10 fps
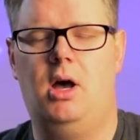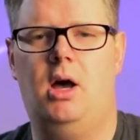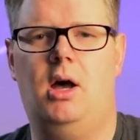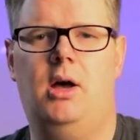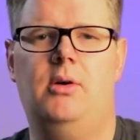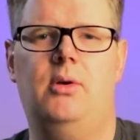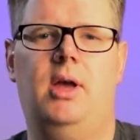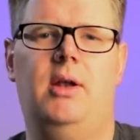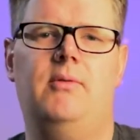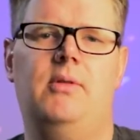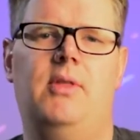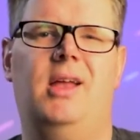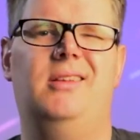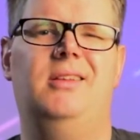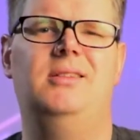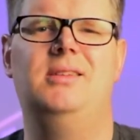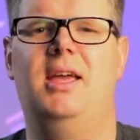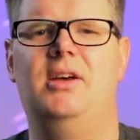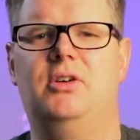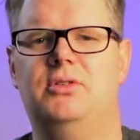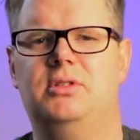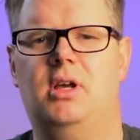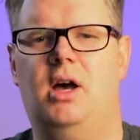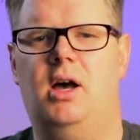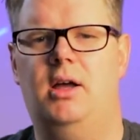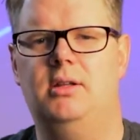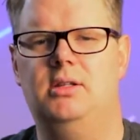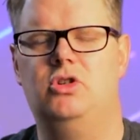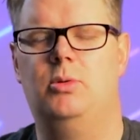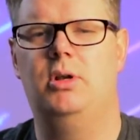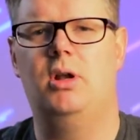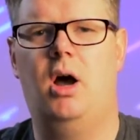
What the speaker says: and that entails distributed